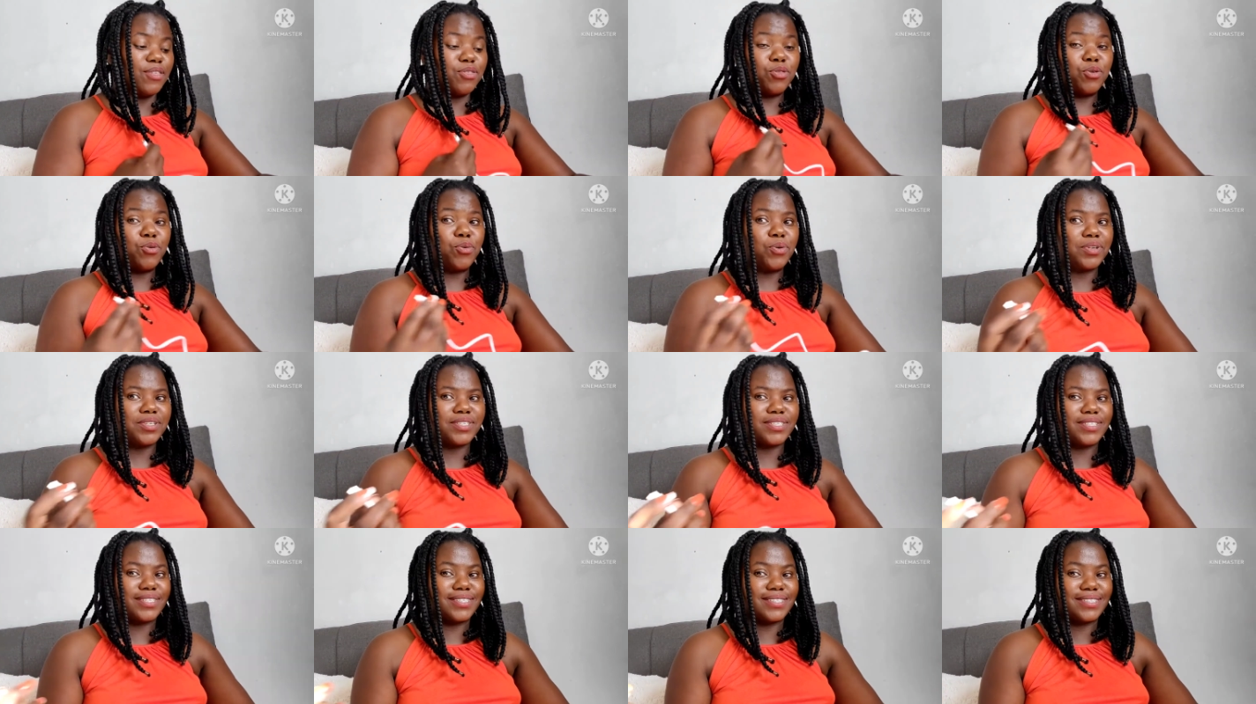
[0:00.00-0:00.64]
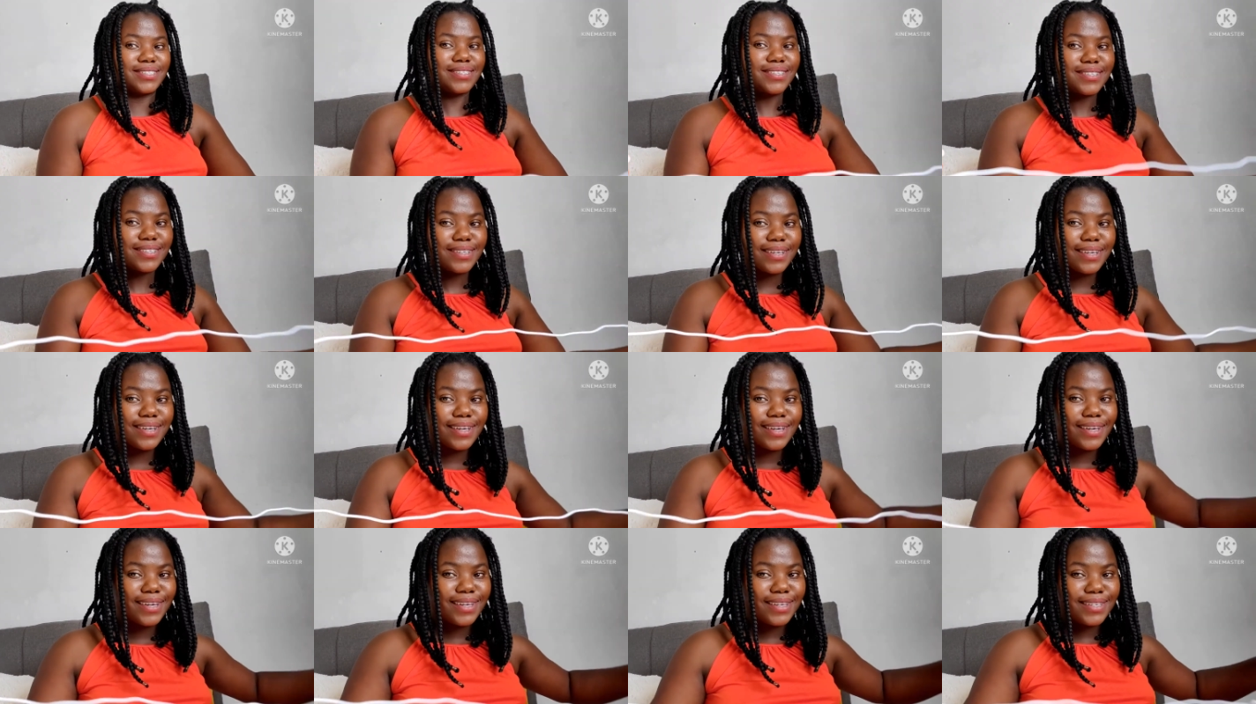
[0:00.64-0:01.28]
I thought
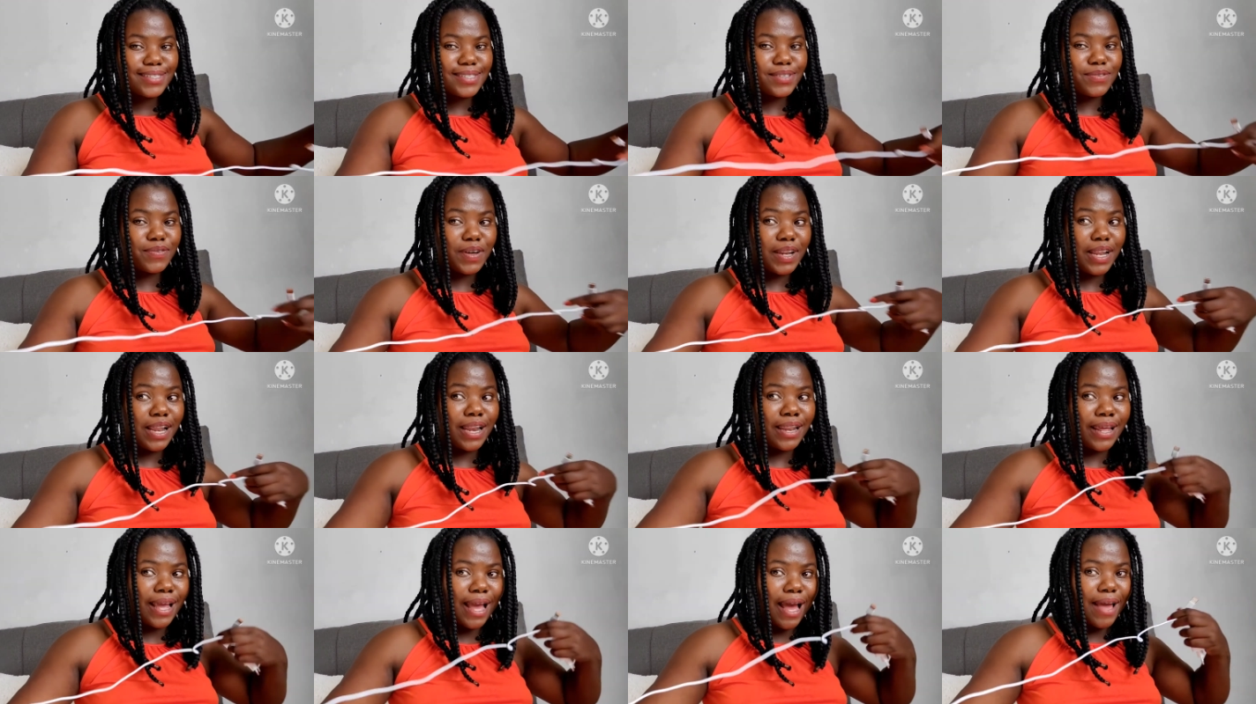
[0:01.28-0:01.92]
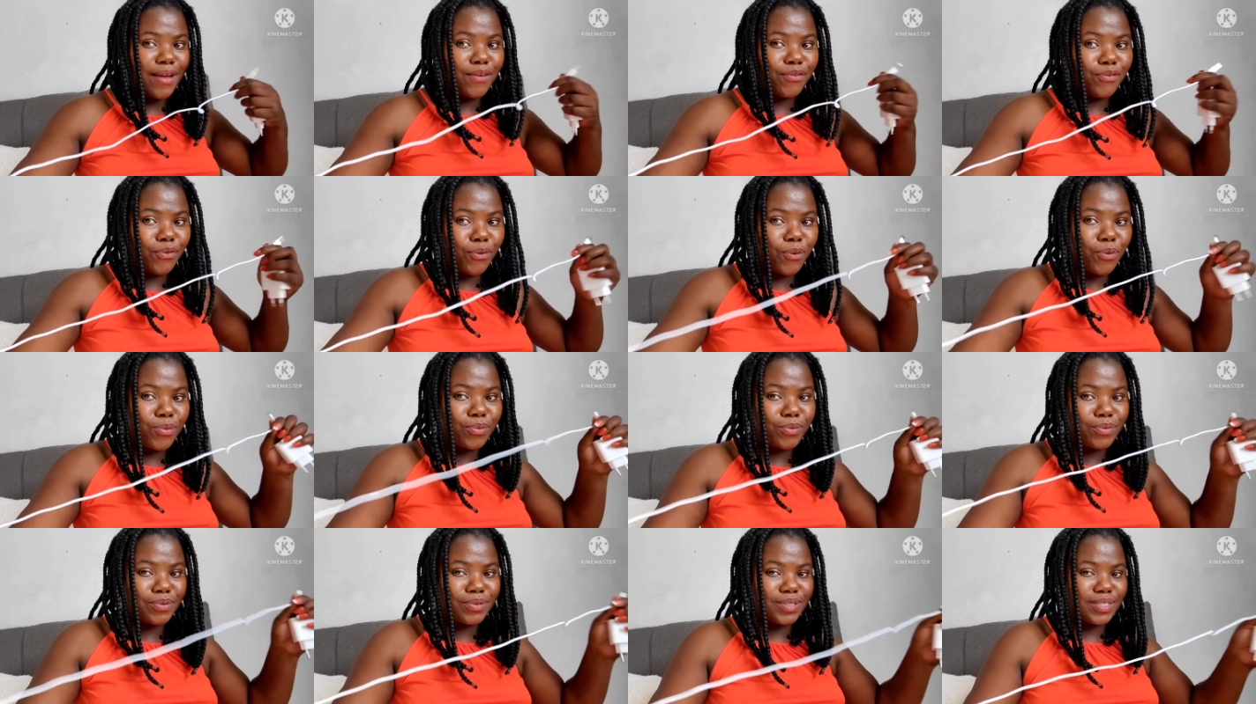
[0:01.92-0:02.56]
Sifana the
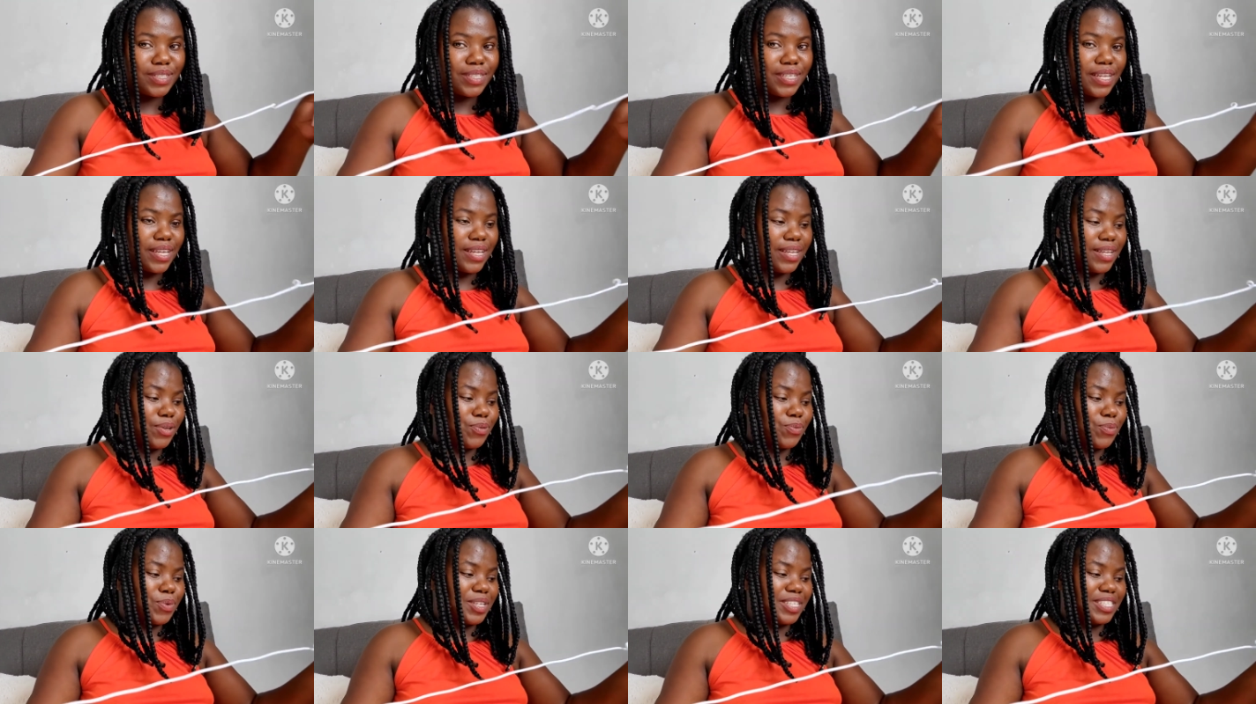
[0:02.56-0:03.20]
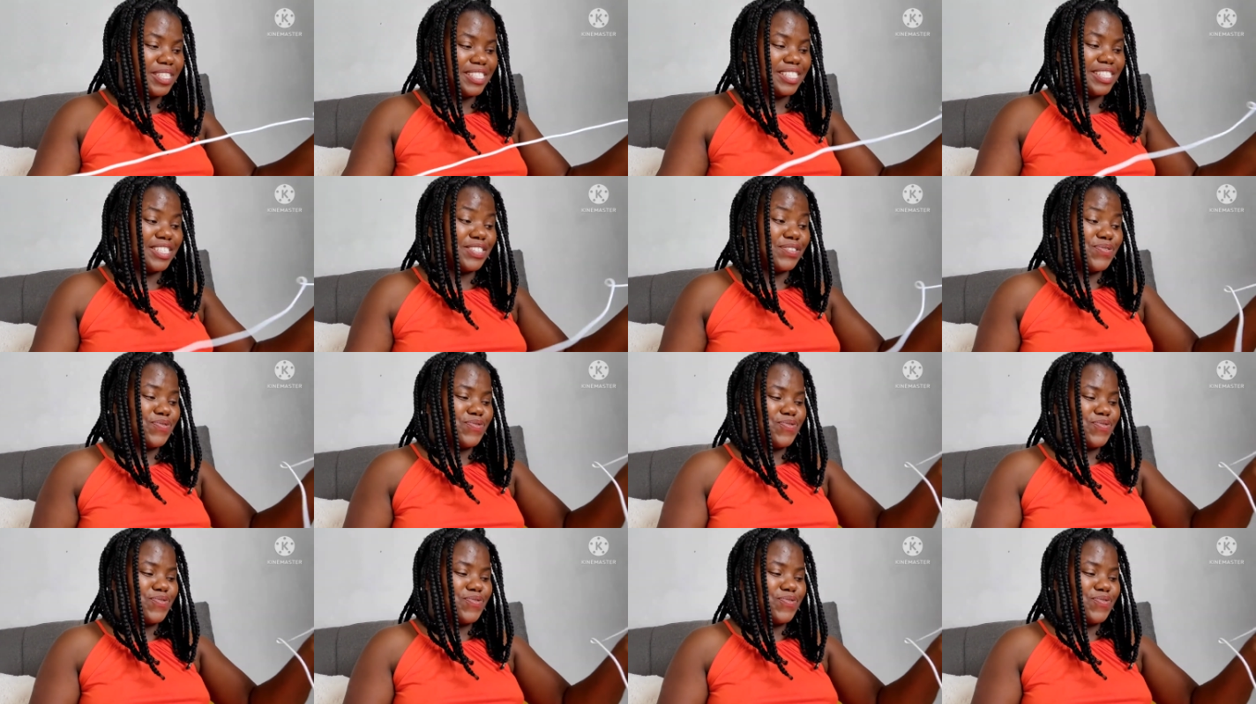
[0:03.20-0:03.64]
iPhone Sine way is